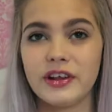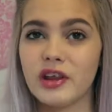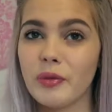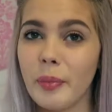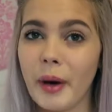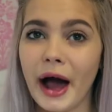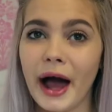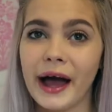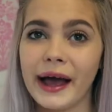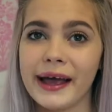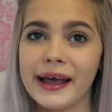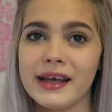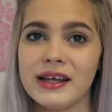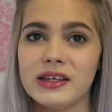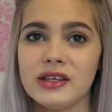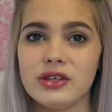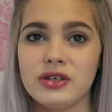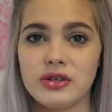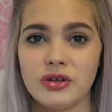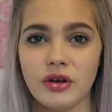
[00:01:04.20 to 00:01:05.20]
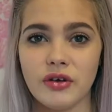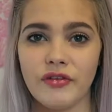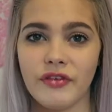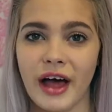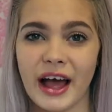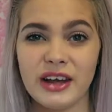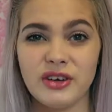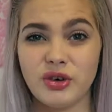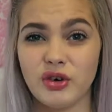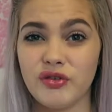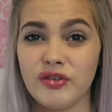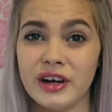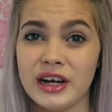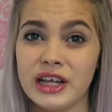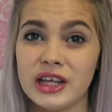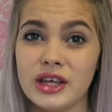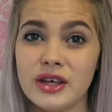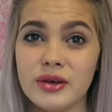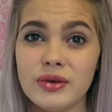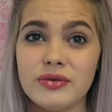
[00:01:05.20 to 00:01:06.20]
at the back is stuff that I don't
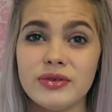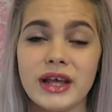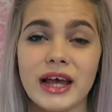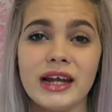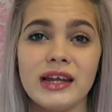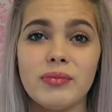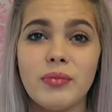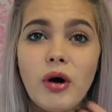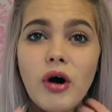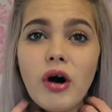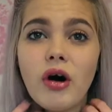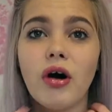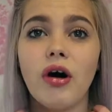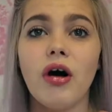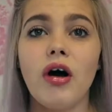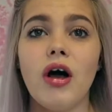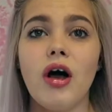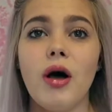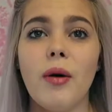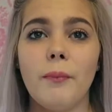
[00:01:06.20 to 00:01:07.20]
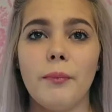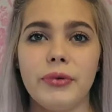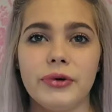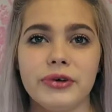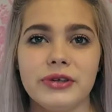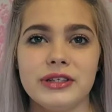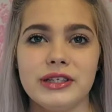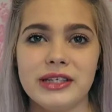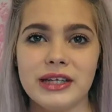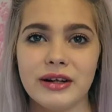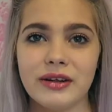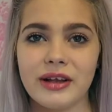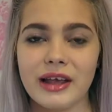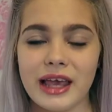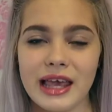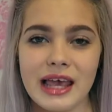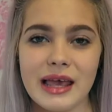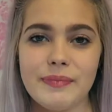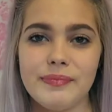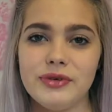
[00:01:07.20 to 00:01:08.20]
really use anymore but still
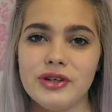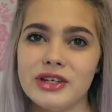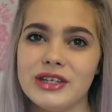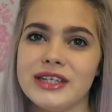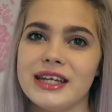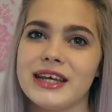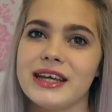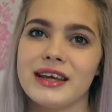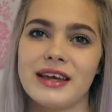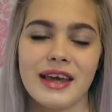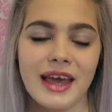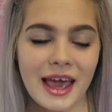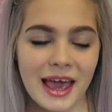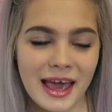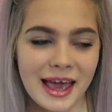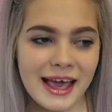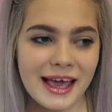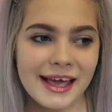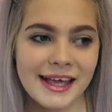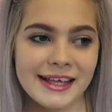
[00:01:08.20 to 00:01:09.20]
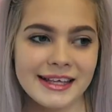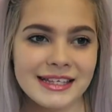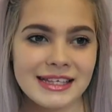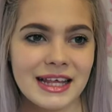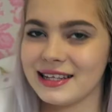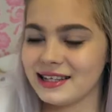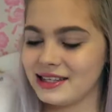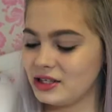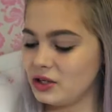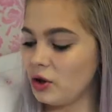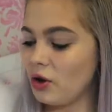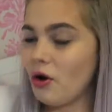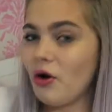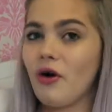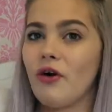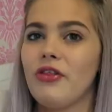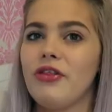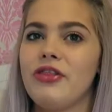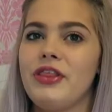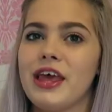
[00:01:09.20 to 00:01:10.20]
keep just in case.
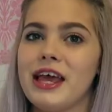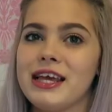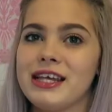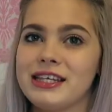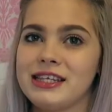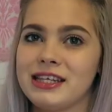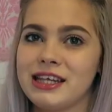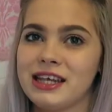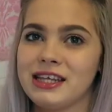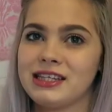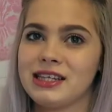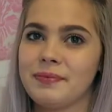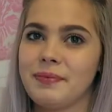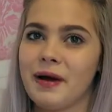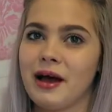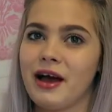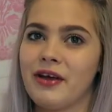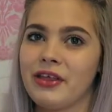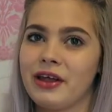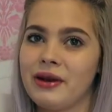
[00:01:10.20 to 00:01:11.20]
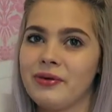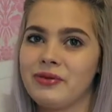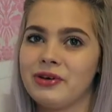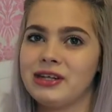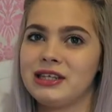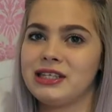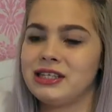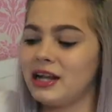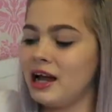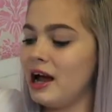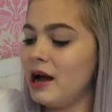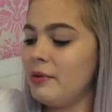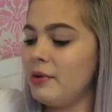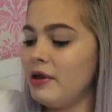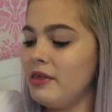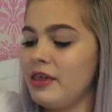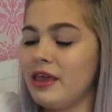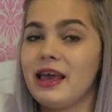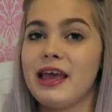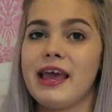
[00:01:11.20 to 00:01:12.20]
So this is the part that I'm going to start
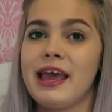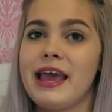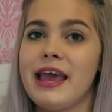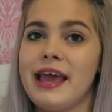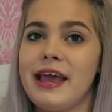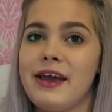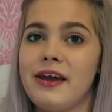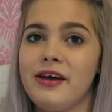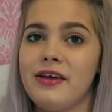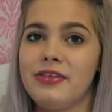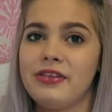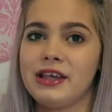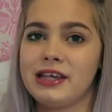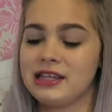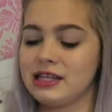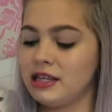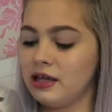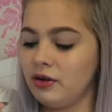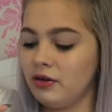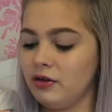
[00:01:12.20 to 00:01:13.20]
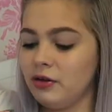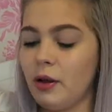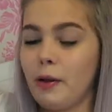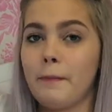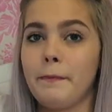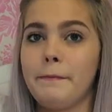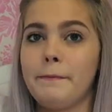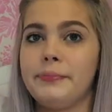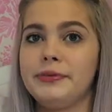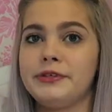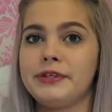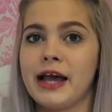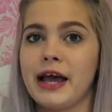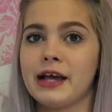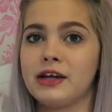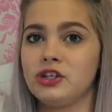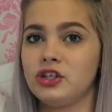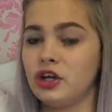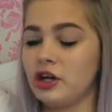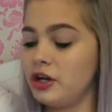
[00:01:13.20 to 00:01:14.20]
with here, this little
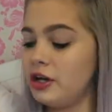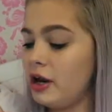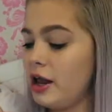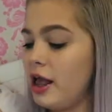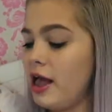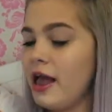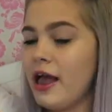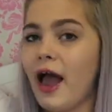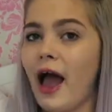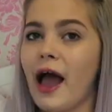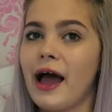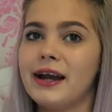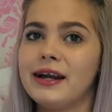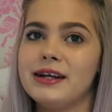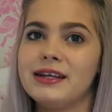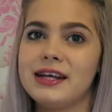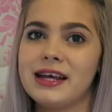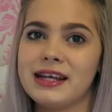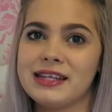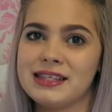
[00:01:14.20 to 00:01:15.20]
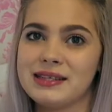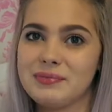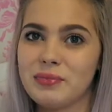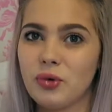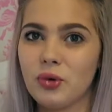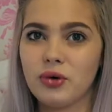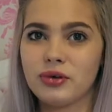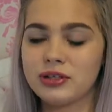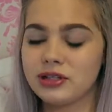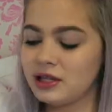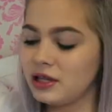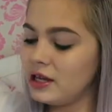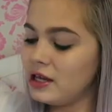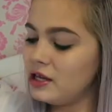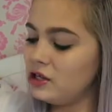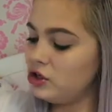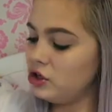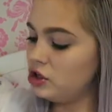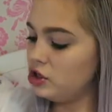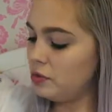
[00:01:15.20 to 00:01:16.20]
section, and it's
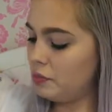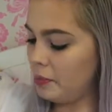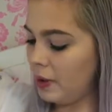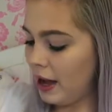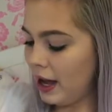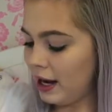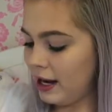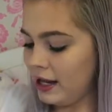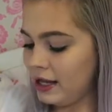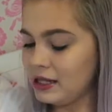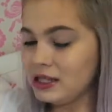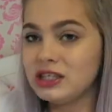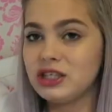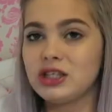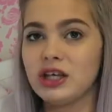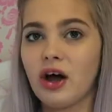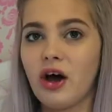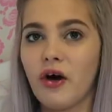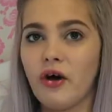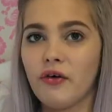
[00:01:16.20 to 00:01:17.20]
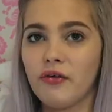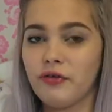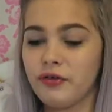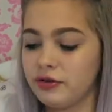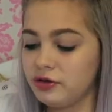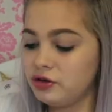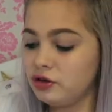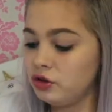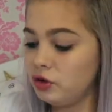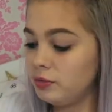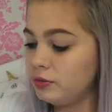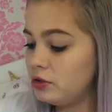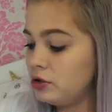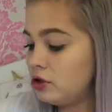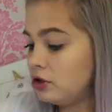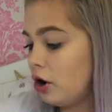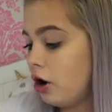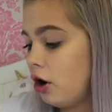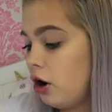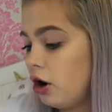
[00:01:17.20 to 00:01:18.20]
mostly just palettes of some
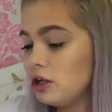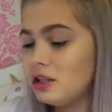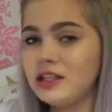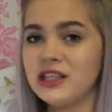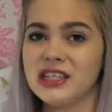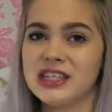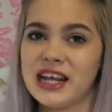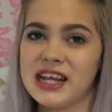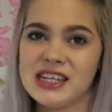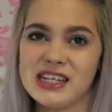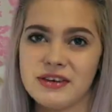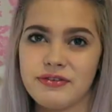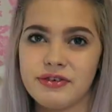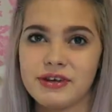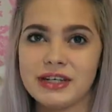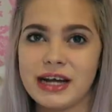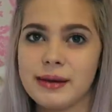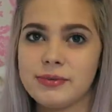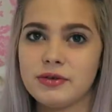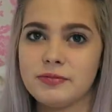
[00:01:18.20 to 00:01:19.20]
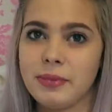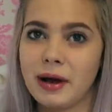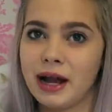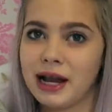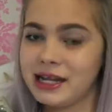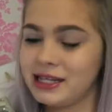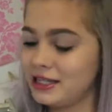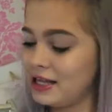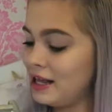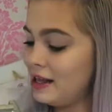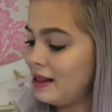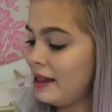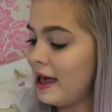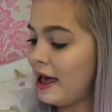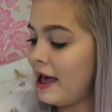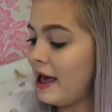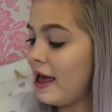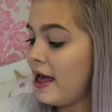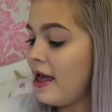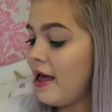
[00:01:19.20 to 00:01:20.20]
sort. There's like different types of palettes in there.